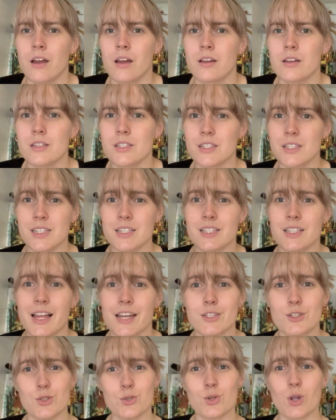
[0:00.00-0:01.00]
still I
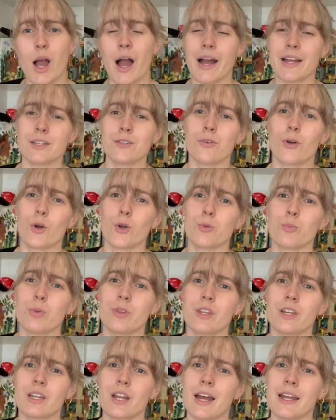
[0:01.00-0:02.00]
do kind of hope
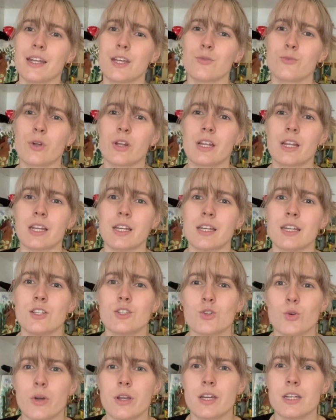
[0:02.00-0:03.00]
that I can read it and
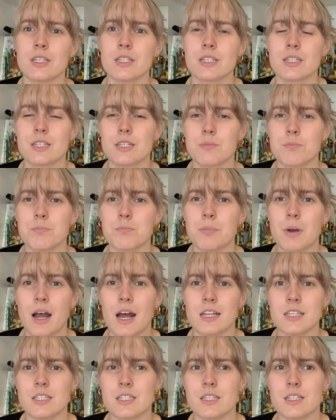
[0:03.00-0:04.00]
enjoy it.
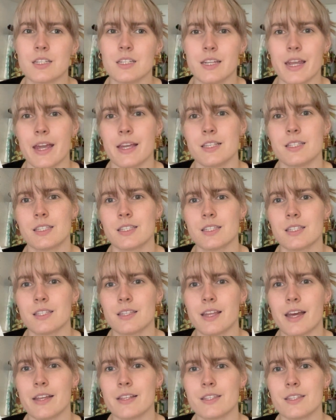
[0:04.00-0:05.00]
But yes,
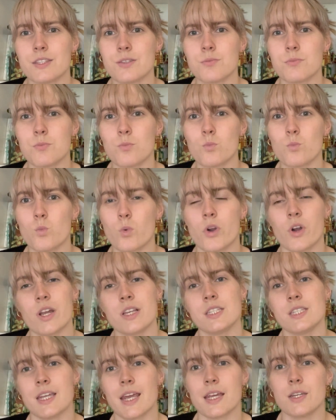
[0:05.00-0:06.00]
that's where I
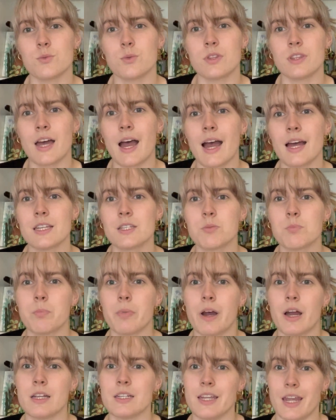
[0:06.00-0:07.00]
stand with that.
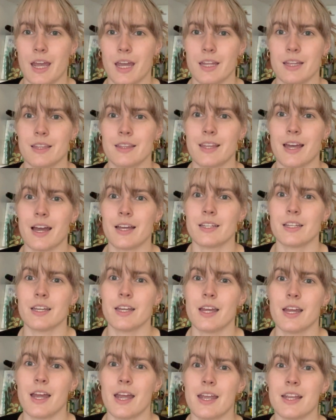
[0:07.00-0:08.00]
But yeah, that
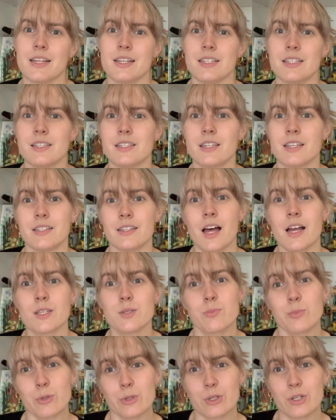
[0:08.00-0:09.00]
is the
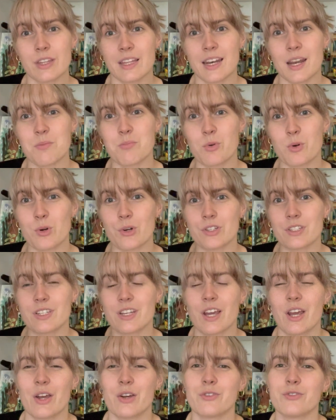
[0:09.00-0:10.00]
last book that I bought
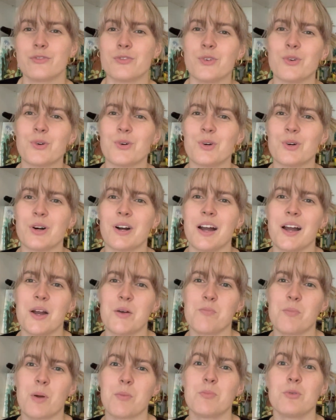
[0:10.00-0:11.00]
for
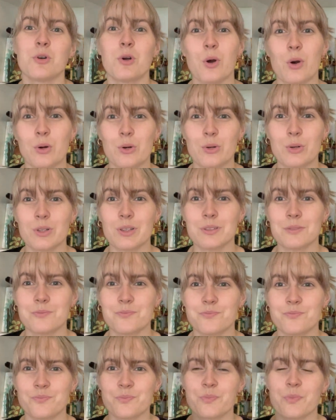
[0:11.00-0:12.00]
my book haul.
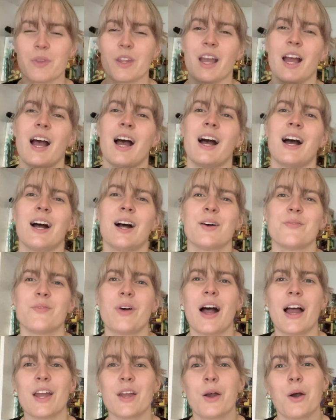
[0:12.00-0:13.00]

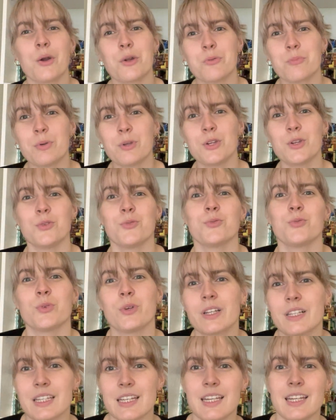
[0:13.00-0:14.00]
I hope you
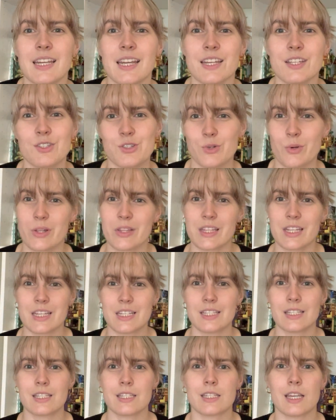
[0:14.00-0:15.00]
really enjoyed
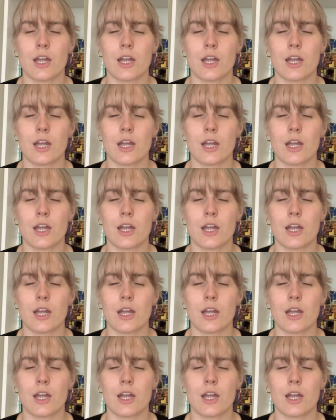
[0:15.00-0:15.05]
this.